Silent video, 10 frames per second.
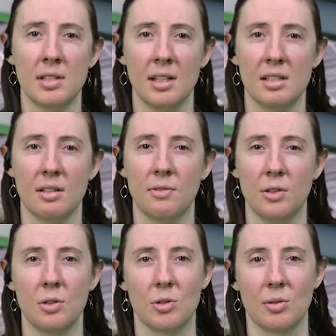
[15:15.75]
see as the
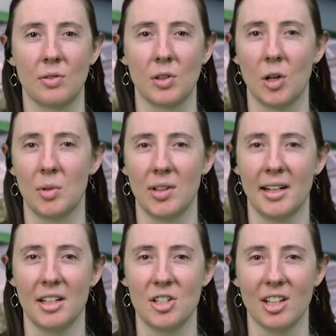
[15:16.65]
future of global
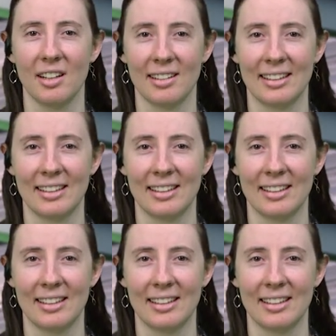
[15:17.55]
energy?